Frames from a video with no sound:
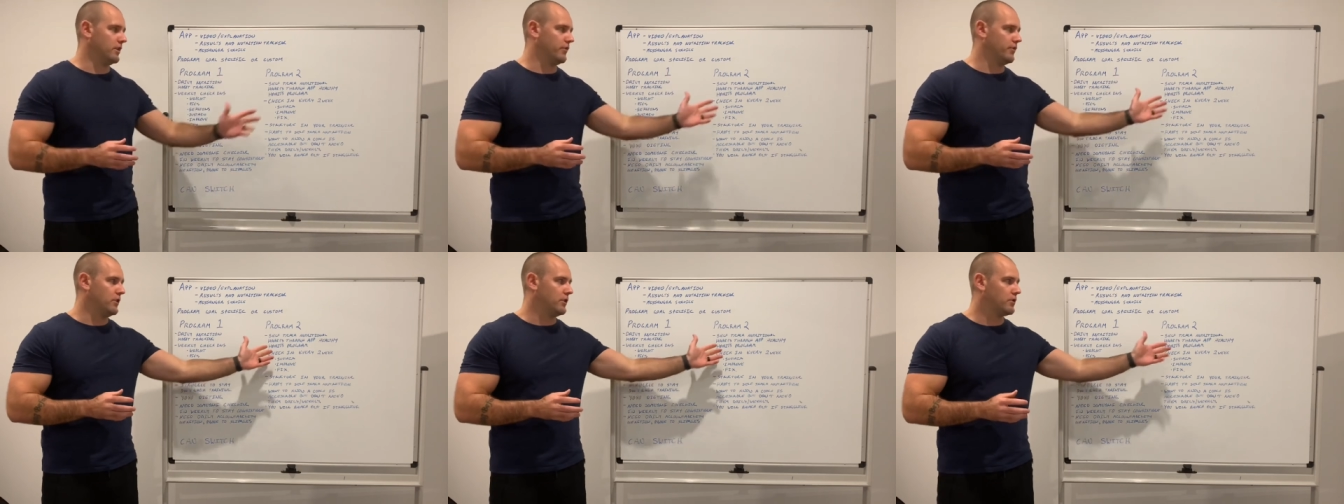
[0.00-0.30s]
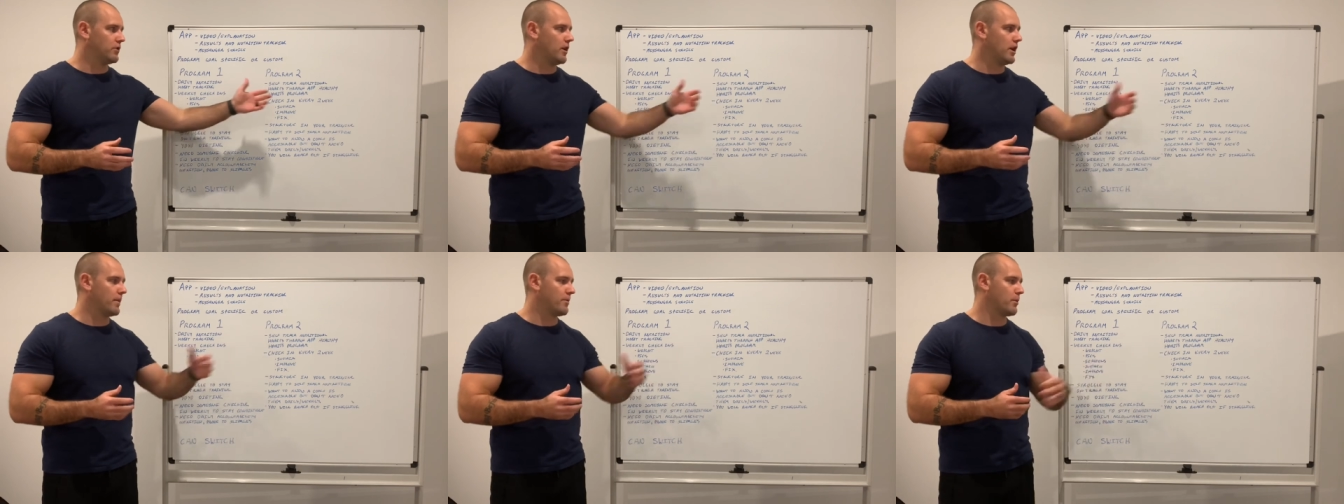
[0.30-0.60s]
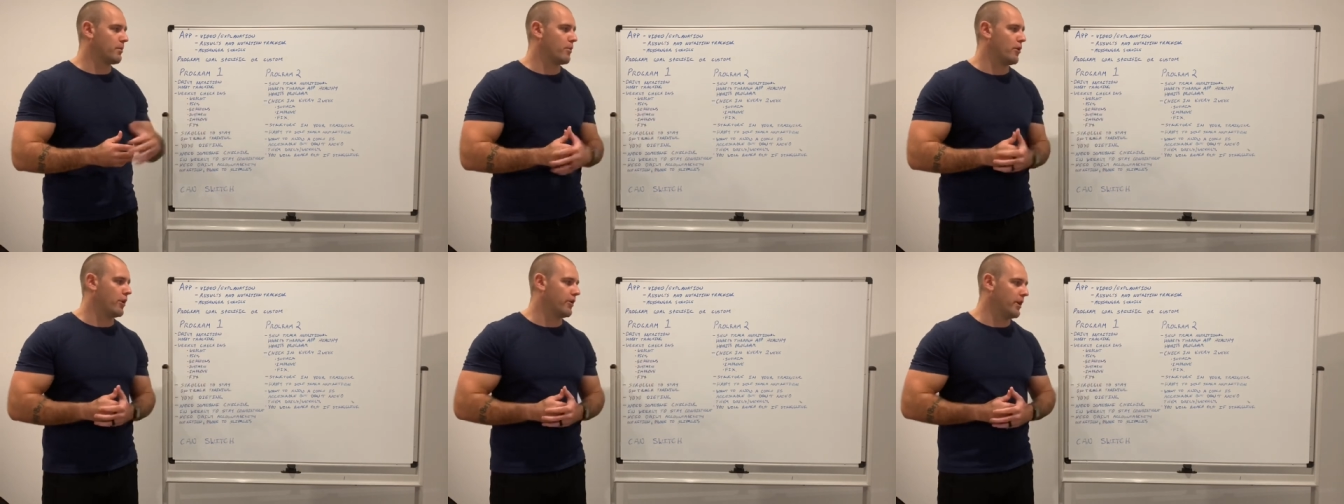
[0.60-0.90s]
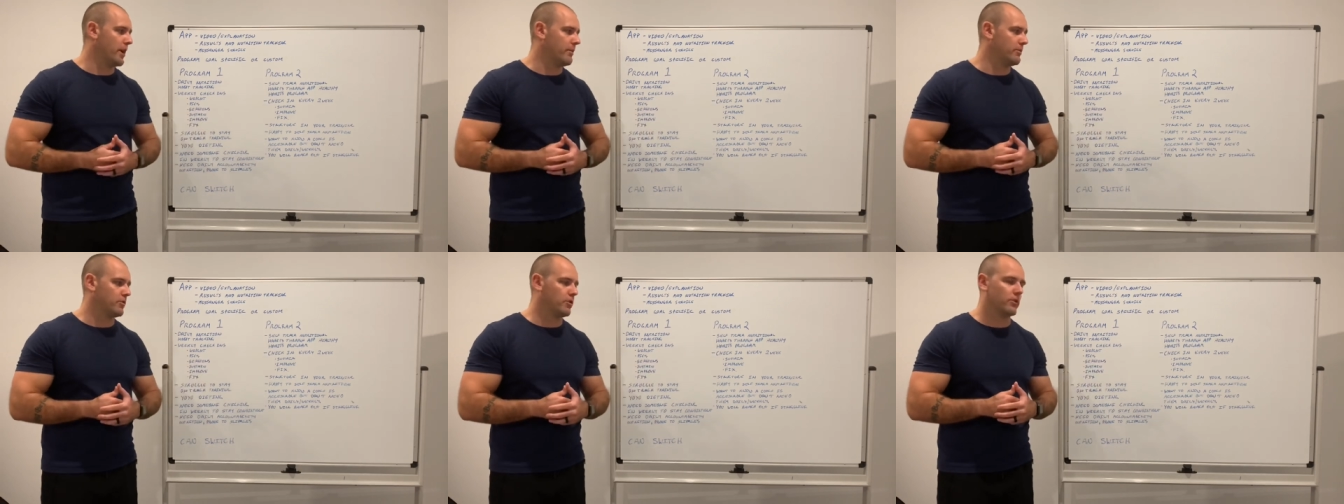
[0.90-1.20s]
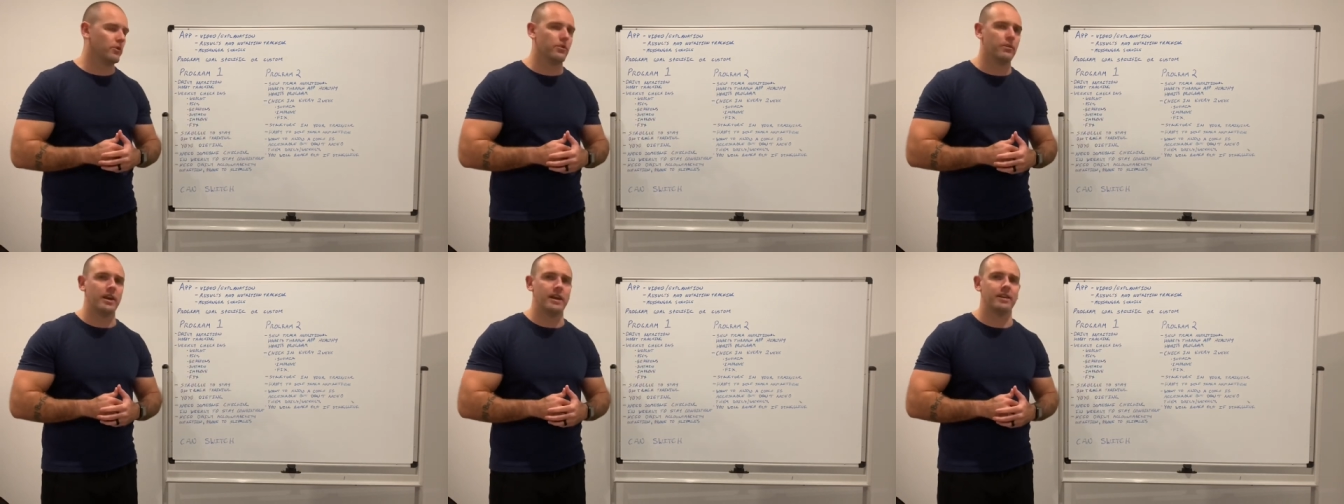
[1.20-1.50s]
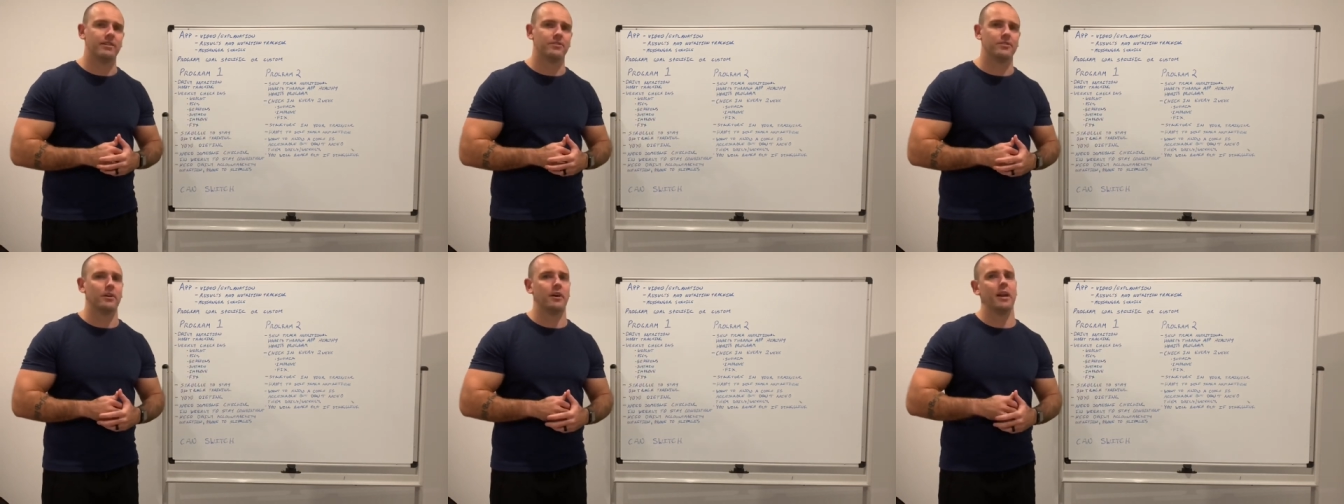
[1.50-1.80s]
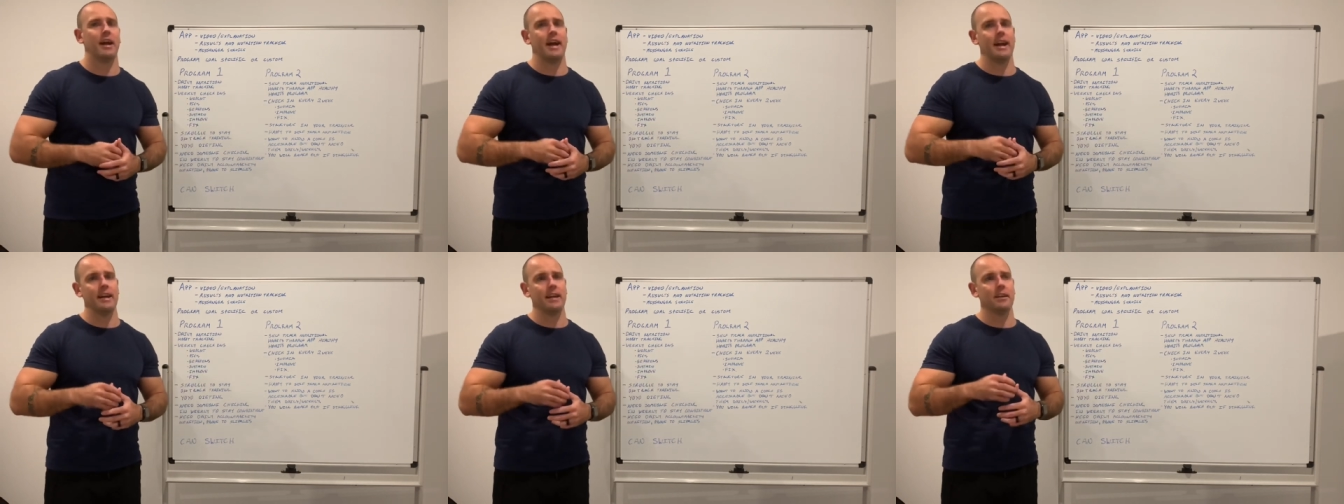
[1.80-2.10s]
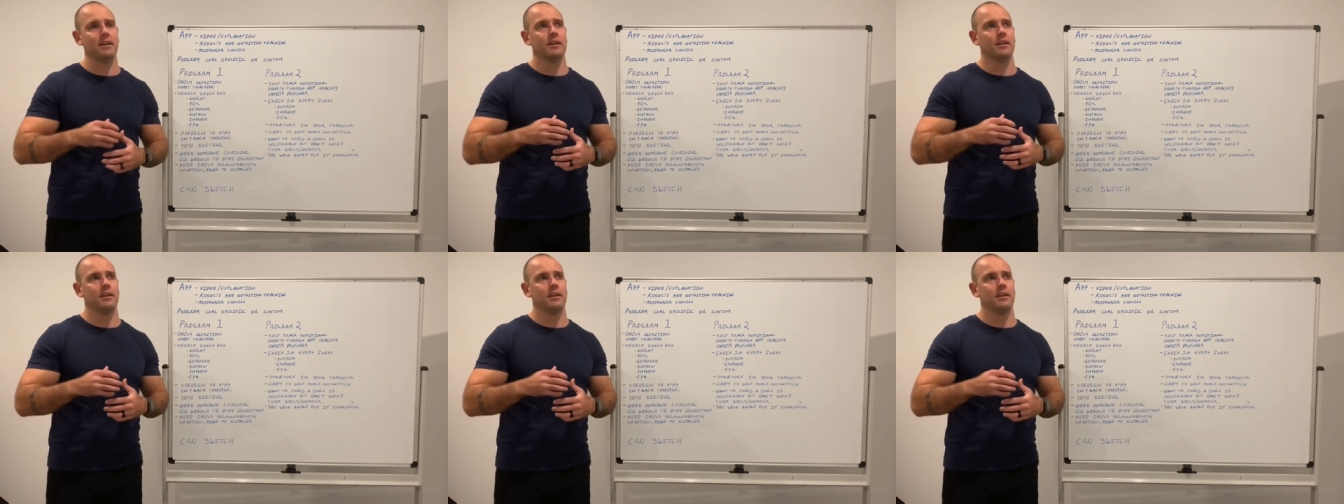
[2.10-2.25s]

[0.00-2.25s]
If you sign up to program two and decide, hey,